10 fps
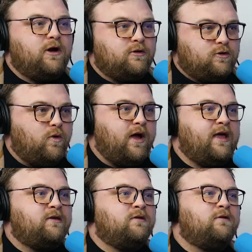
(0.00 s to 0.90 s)
They're
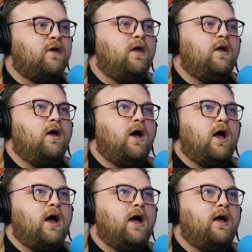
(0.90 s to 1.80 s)
twins.
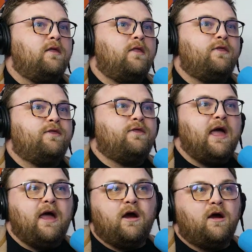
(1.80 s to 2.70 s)

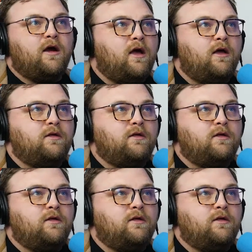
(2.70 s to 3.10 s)
They're